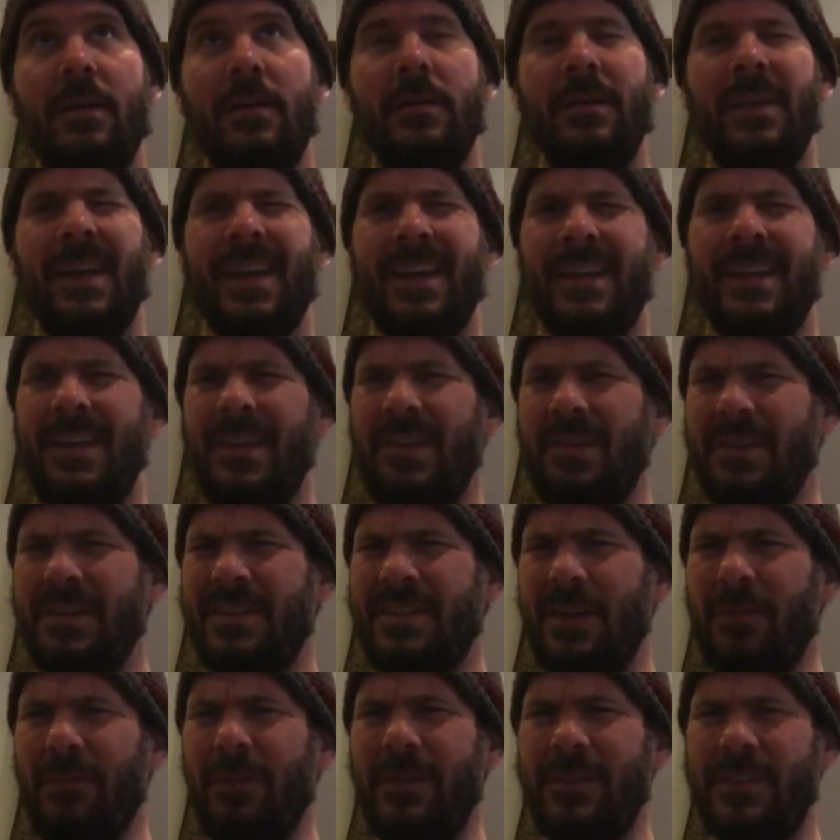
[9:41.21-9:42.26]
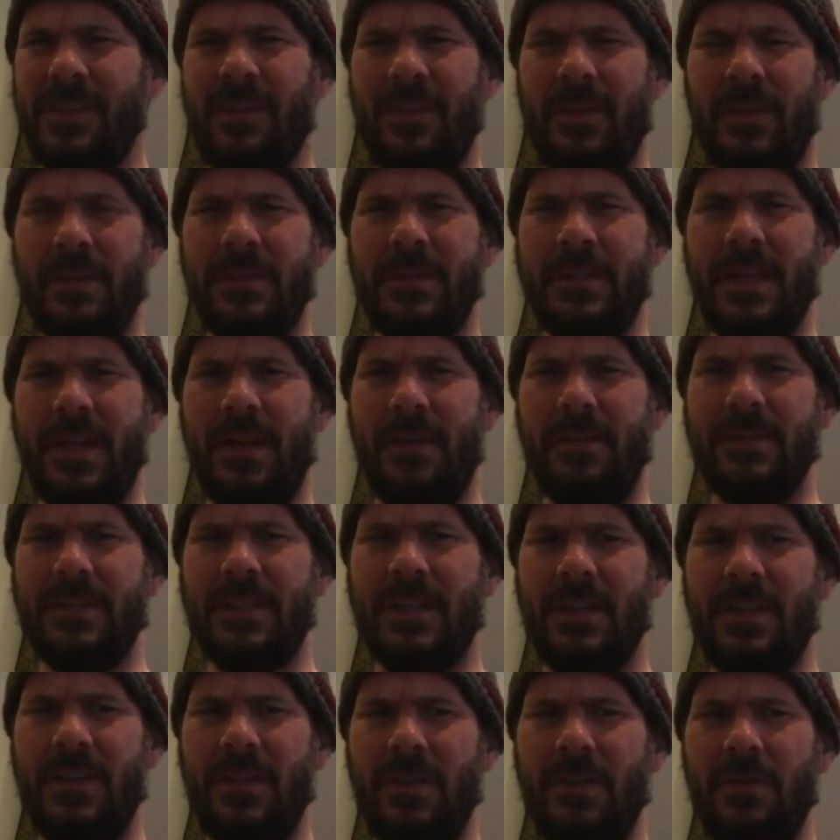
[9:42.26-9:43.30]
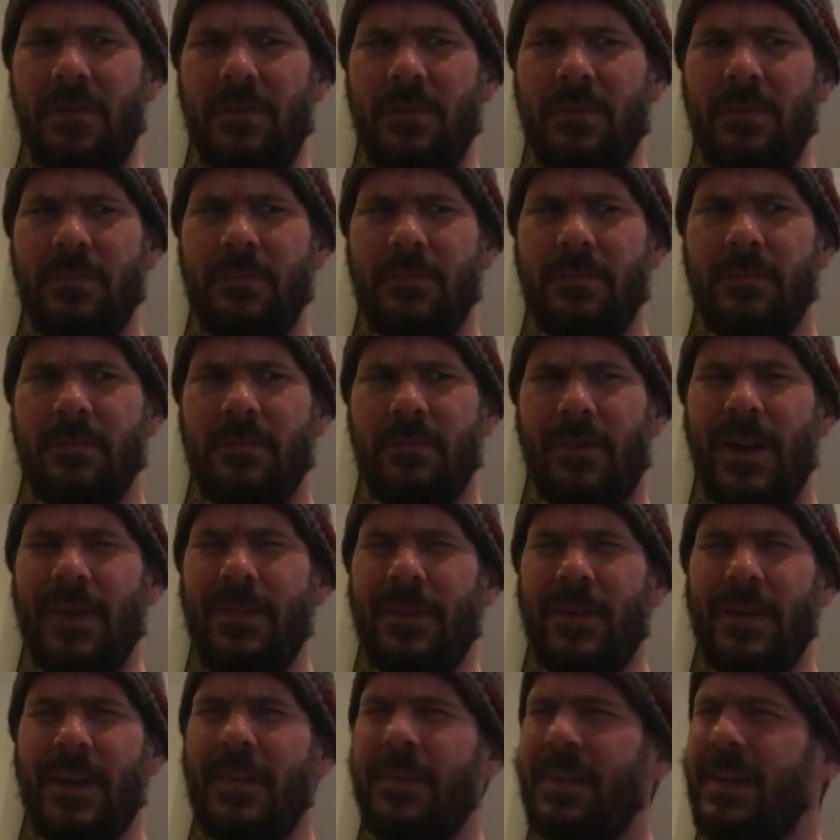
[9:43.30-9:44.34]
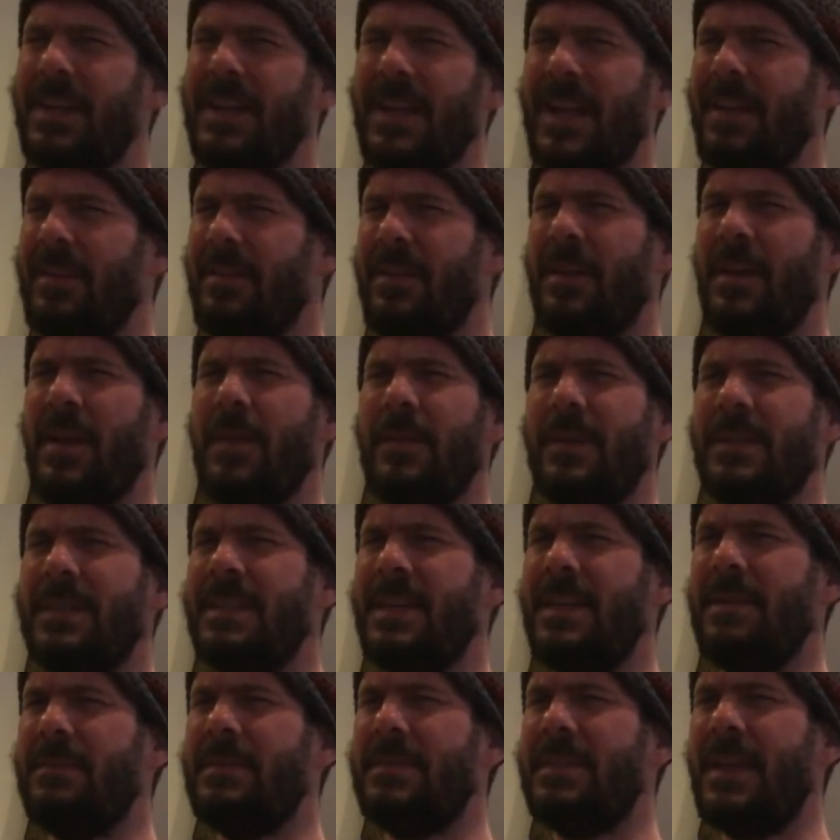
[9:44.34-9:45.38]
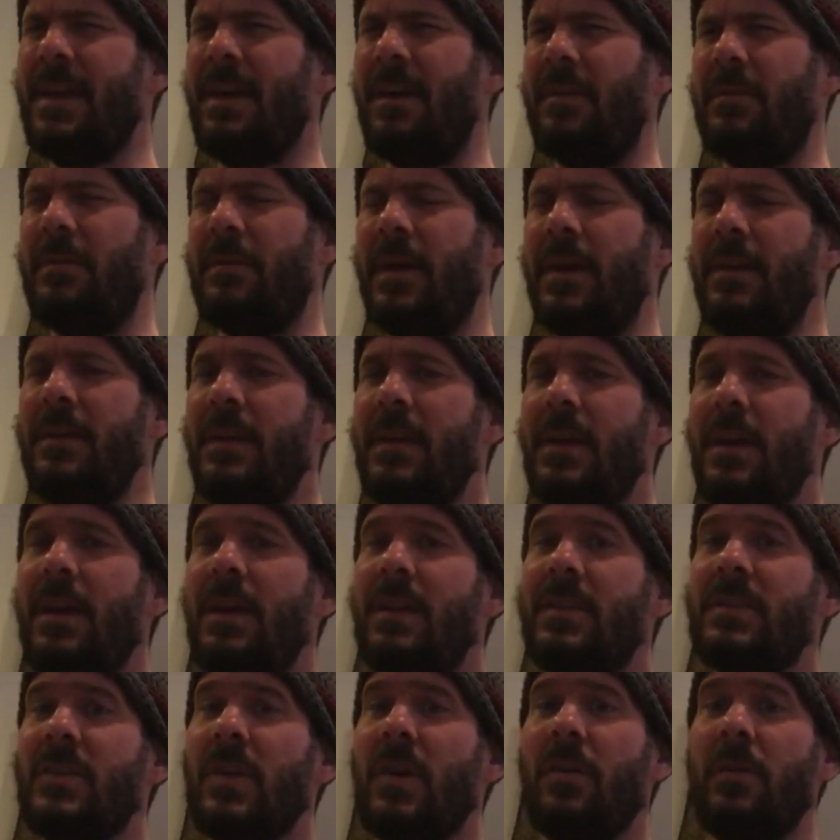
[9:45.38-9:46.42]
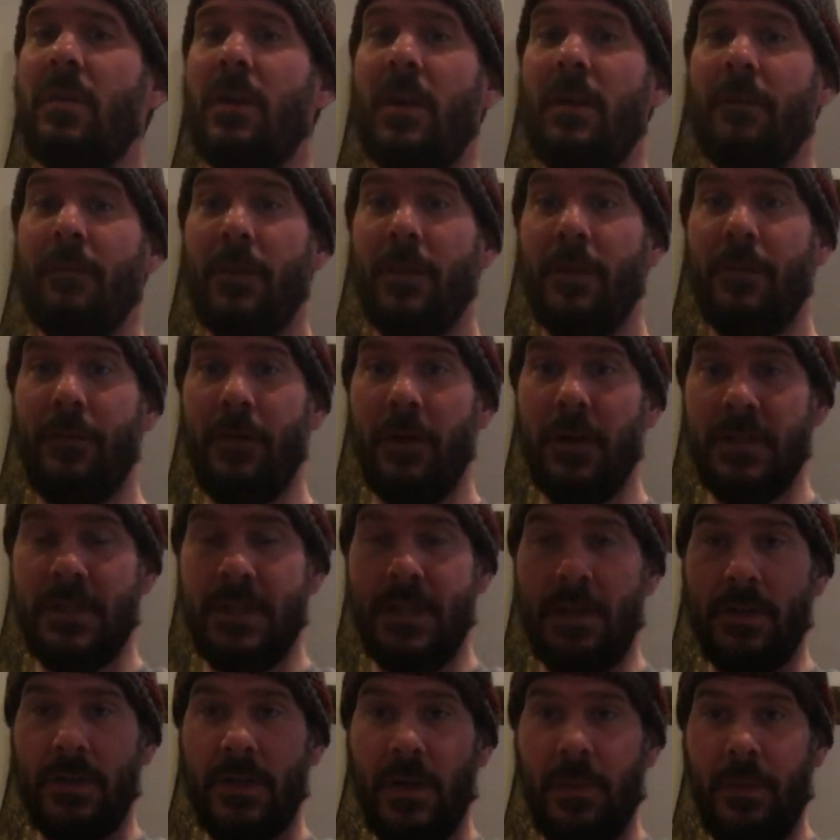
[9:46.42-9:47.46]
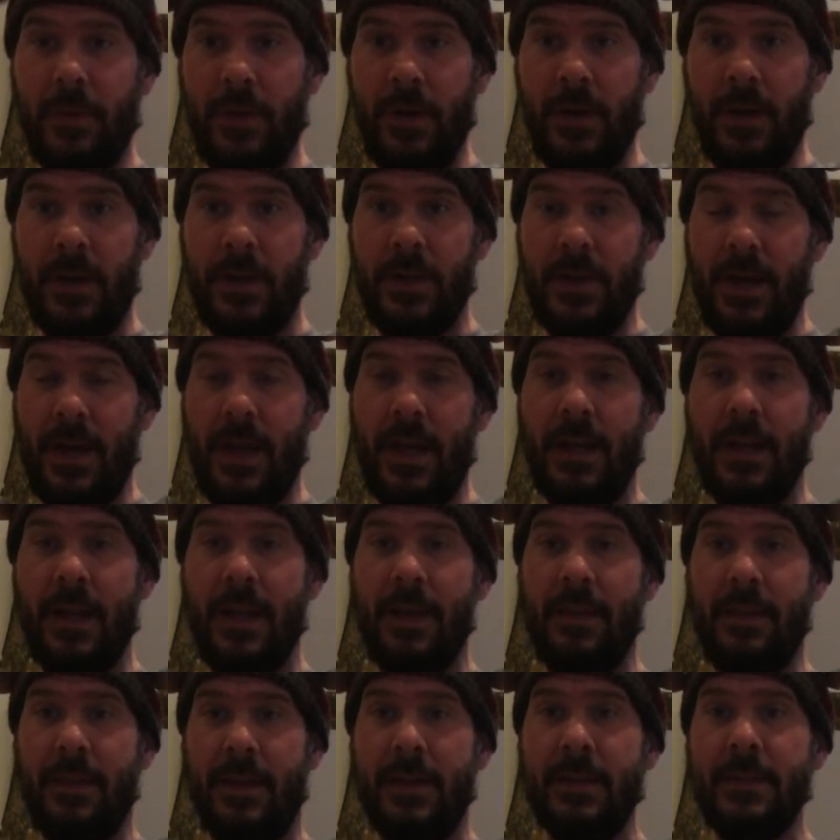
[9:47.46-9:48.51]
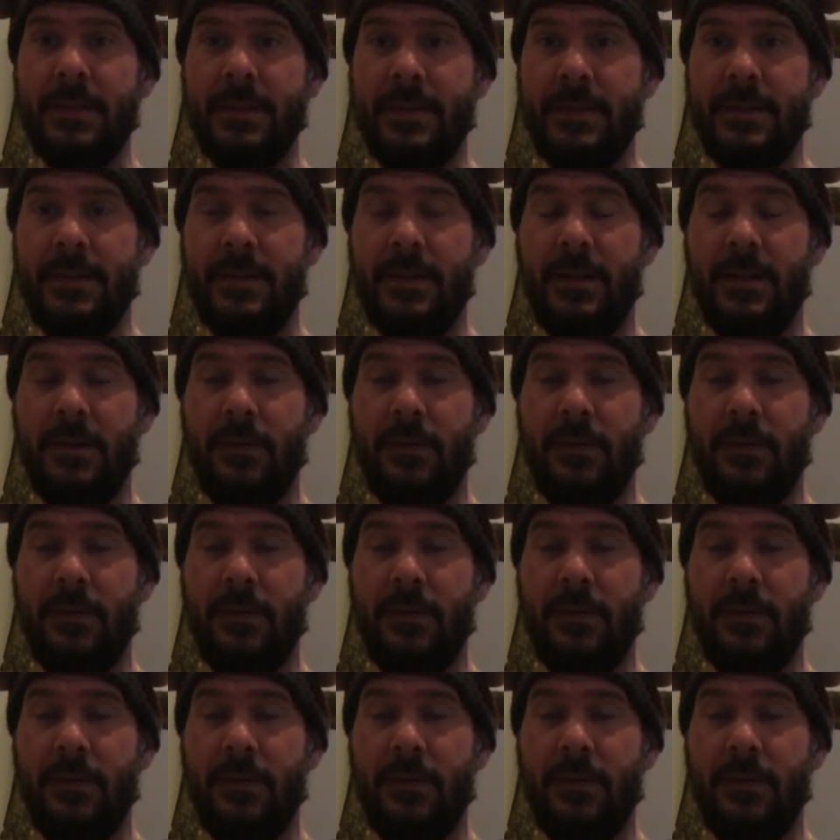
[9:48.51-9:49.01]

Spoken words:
I can hear a difference in those sounds. Can you? Right? They're not the same sound, right? So for the first sound, try putting it on your head like this.